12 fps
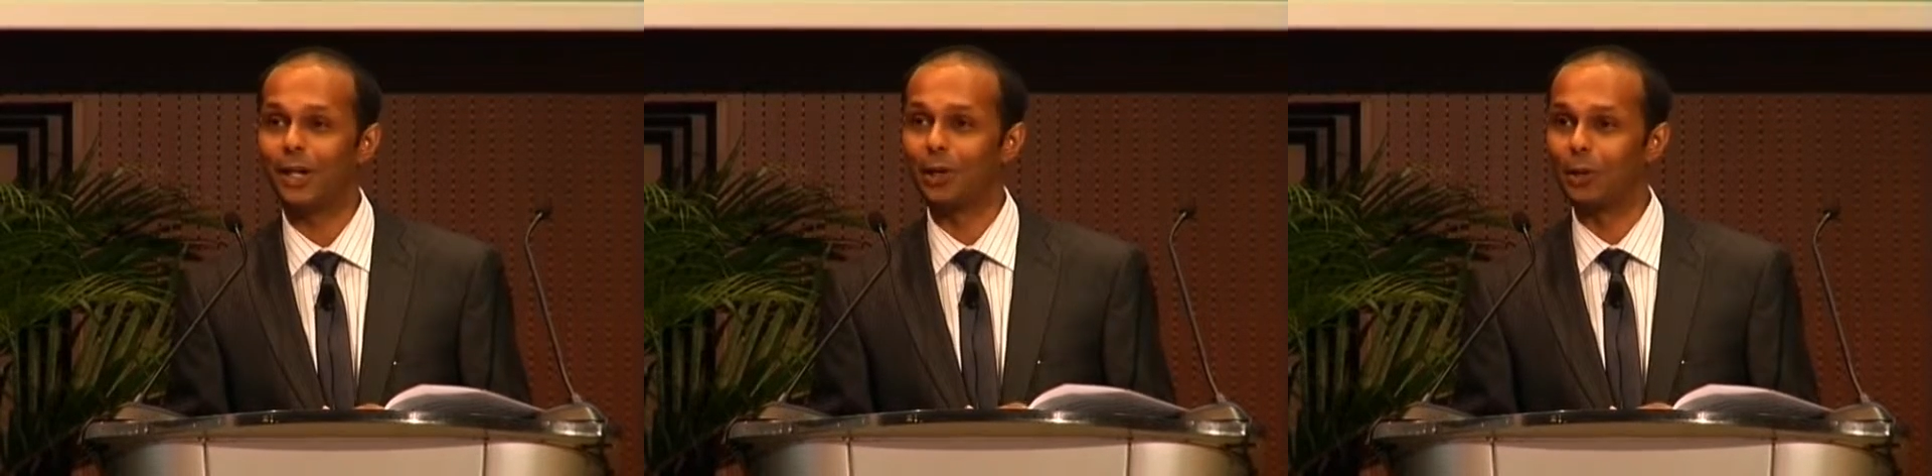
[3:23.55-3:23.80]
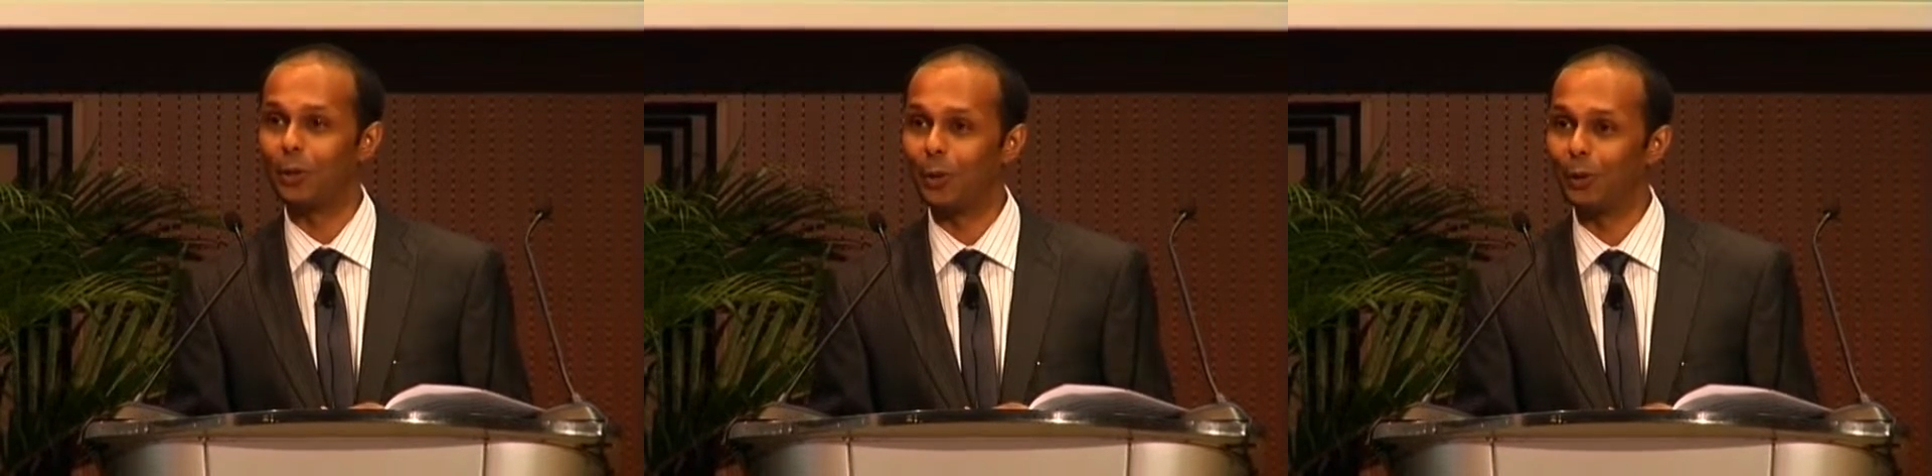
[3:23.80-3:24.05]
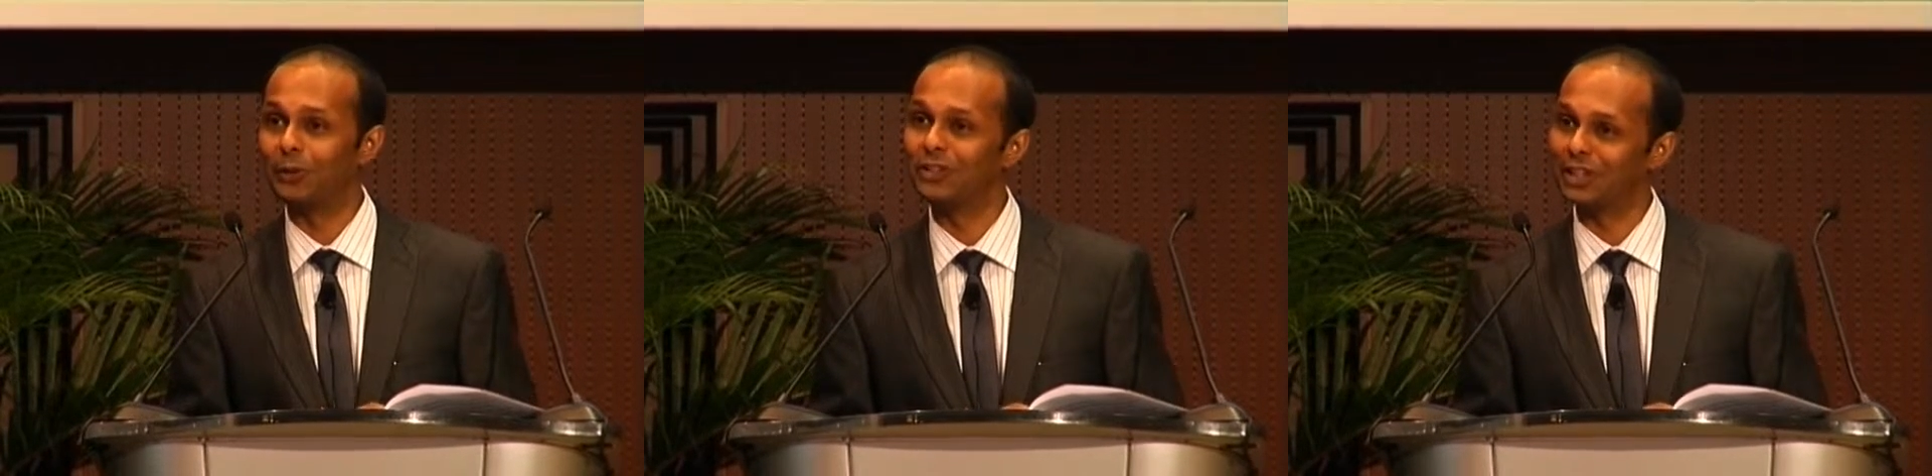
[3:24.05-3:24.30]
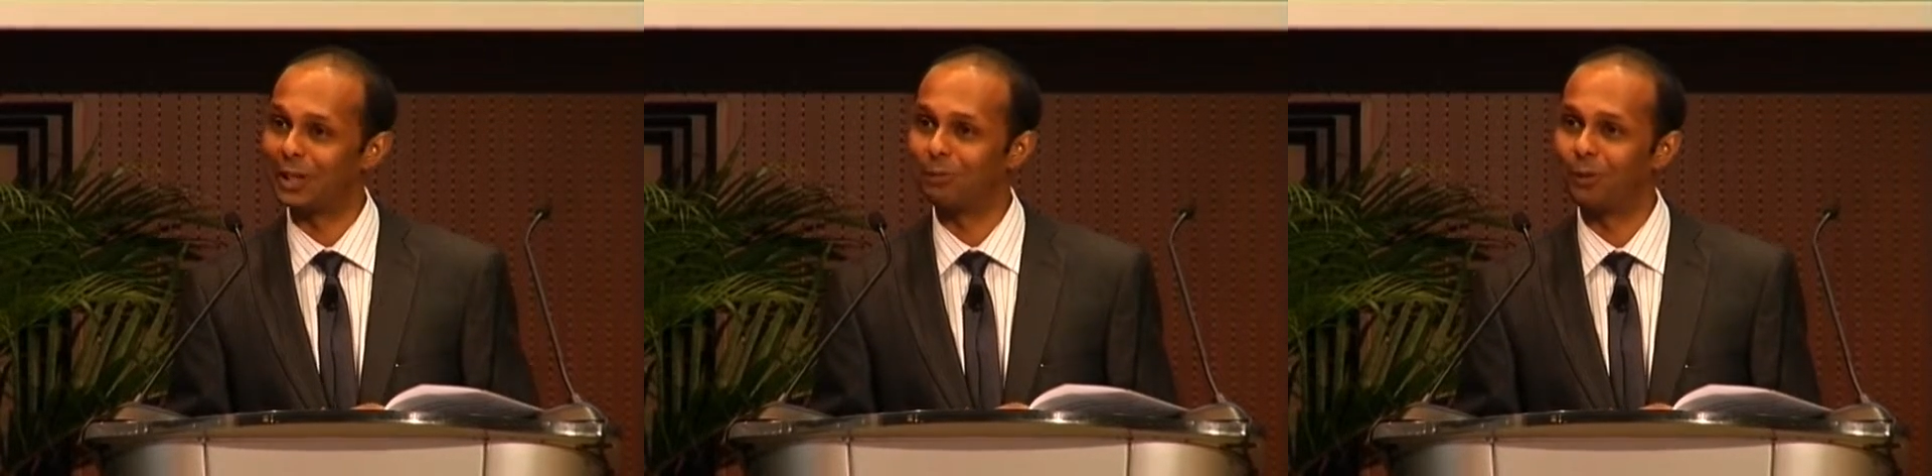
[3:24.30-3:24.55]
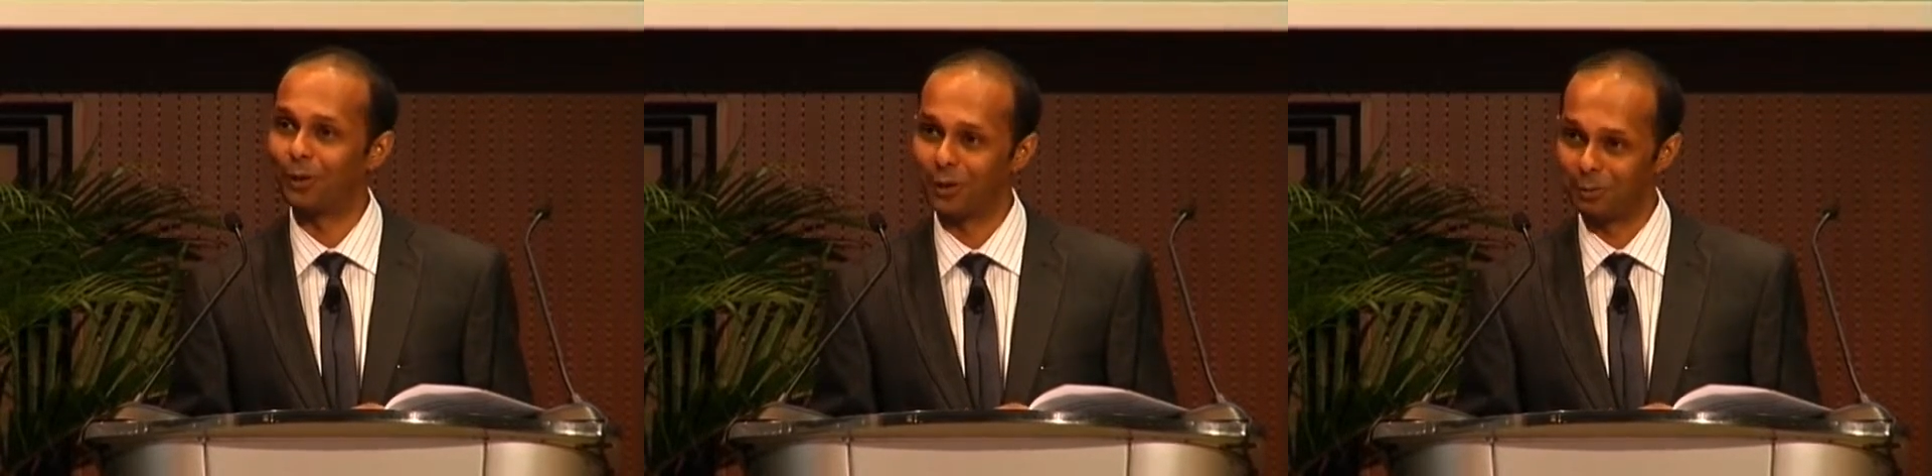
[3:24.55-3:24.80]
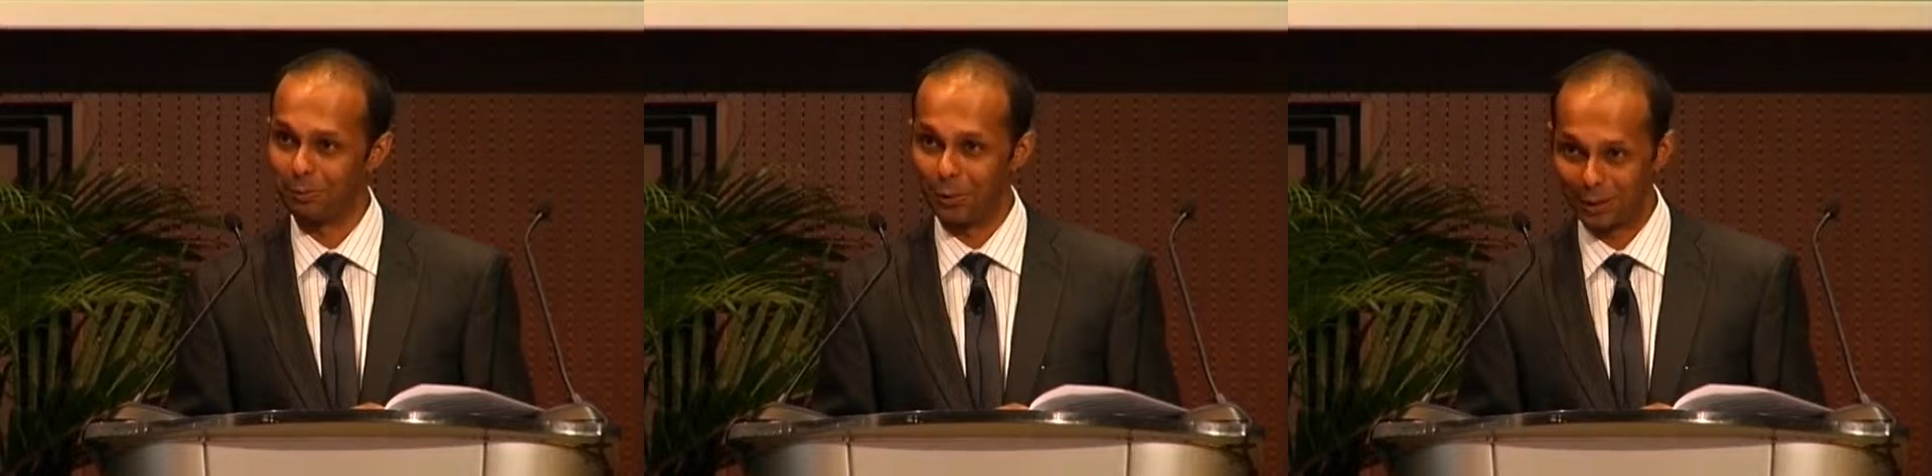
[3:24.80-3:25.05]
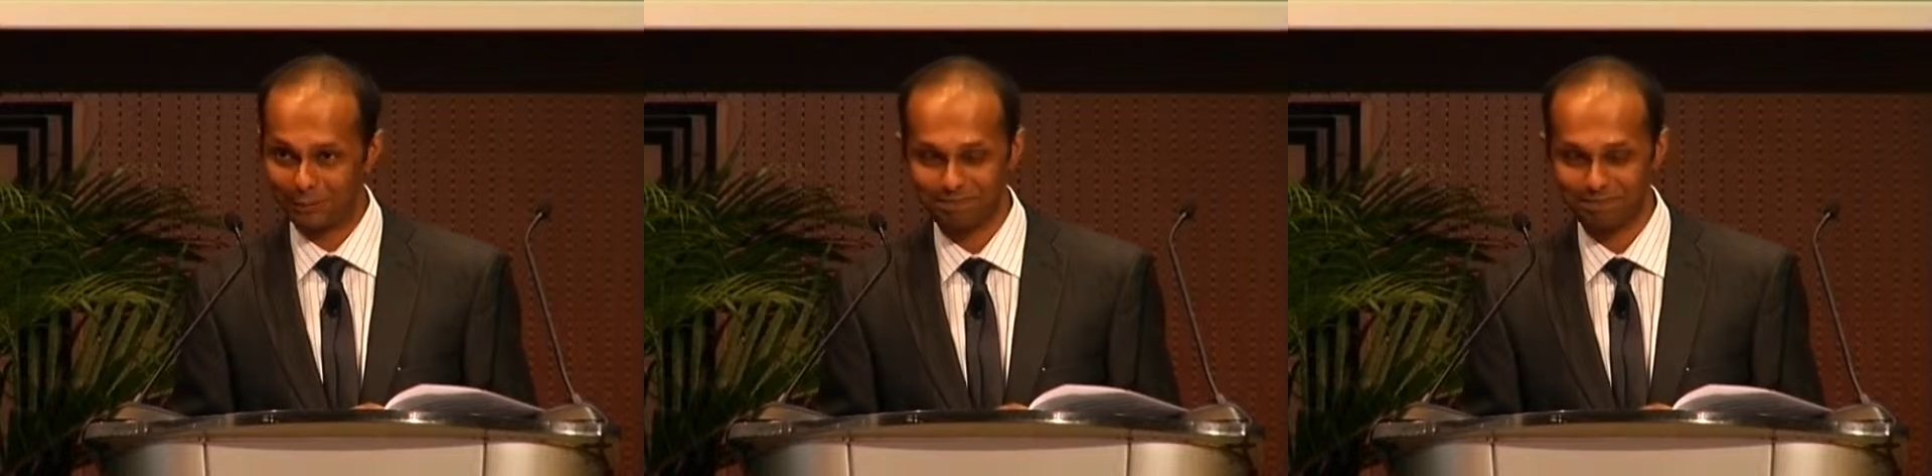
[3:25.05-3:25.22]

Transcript: a good old Singaporean boy.